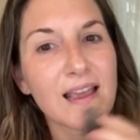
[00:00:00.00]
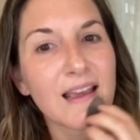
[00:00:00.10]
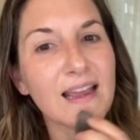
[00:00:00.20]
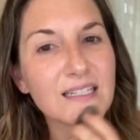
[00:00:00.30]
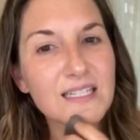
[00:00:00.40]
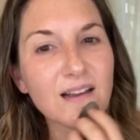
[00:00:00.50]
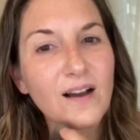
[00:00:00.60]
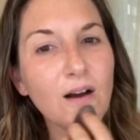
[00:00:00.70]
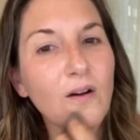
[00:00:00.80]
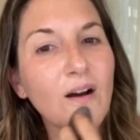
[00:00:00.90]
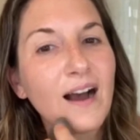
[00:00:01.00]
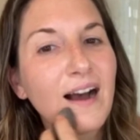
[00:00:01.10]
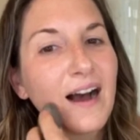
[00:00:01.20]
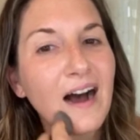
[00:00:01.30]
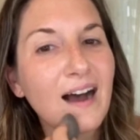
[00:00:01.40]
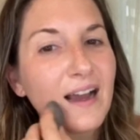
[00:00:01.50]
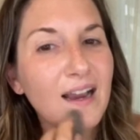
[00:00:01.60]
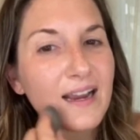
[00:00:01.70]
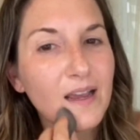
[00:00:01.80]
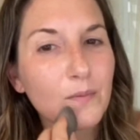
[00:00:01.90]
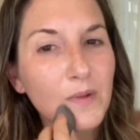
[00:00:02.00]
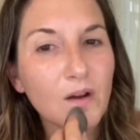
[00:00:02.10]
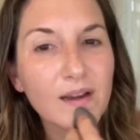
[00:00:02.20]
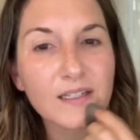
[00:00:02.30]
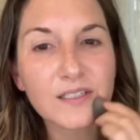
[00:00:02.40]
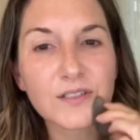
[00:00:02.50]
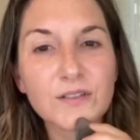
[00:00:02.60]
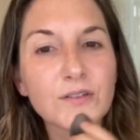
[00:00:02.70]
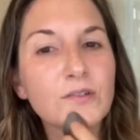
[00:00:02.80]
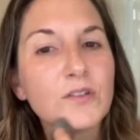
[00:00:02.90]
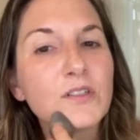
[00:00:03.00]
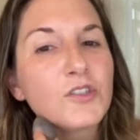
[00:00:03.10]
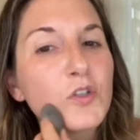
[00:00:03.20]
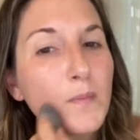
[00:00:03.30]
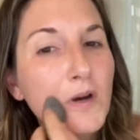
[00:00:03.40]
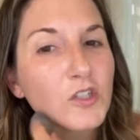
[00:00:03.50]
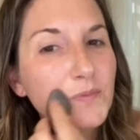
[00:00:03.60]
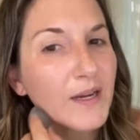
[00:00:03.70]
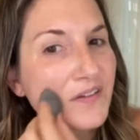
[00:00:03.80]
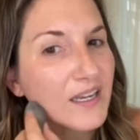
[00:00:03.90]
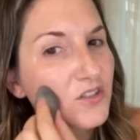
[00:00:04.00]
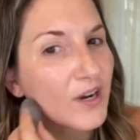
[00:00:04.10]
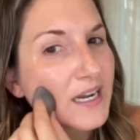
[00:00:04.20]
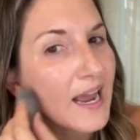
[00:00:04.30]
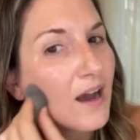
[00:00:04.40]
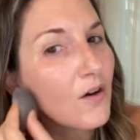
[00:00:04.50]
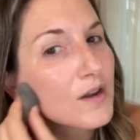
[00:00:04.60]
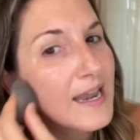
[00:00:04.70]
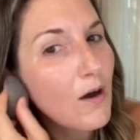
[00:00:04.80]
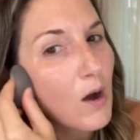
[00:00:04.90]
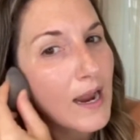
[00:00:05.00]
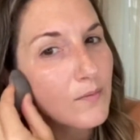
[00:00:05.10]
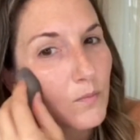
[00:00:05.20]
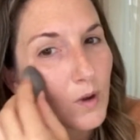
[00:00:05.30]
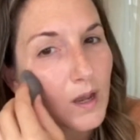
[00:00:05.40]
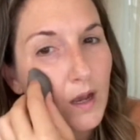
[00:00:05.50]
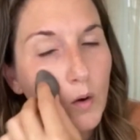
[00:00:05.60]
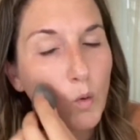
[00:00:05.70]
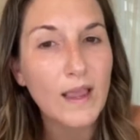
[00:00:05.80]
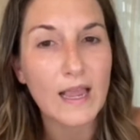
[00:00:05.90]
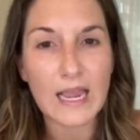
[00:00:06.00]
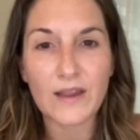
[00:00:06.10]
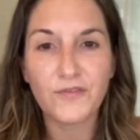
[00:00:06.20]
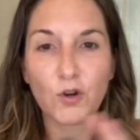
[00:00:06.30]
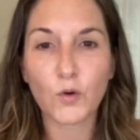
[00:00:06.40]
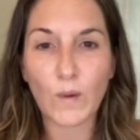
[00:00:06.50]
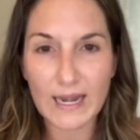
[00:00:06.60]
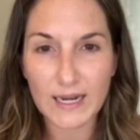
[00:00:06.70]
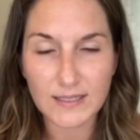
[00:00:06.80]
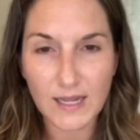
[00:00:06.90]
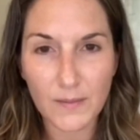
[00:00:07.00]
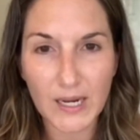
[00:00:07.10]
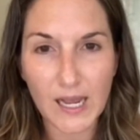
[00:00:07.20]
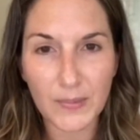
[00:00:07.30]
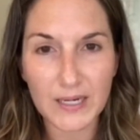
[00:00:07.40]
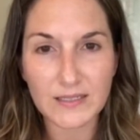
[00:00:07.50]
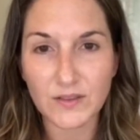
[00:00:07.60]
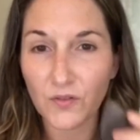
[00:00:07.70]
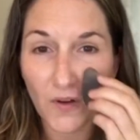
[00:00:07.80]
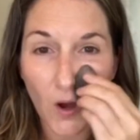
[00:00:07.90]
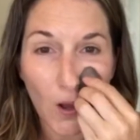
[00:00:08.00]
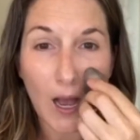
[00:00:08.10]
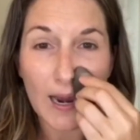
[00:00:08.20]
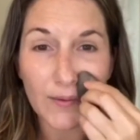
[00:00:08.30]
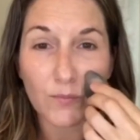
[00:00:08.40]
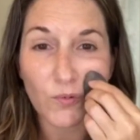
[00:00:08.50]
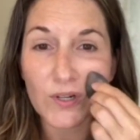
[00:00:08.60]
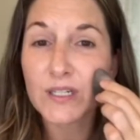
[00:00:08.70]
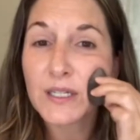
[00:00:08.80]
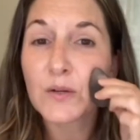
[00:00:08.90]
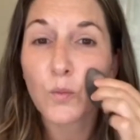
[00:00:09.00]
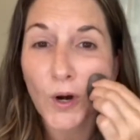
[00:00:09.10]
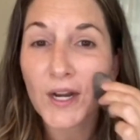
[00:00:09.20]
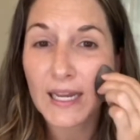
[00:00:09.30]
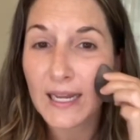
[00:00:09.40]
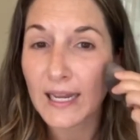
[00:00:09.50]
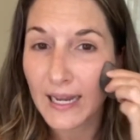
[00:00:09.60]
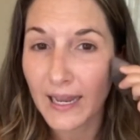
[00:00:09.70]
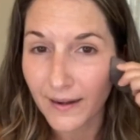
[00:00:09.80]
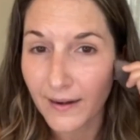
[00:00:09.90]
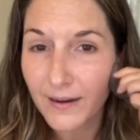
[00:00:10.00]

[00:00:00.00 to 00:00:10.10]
And so I am going to do most of my face right now. Now, if your wedding is coming up and it's in the fall, I am really working into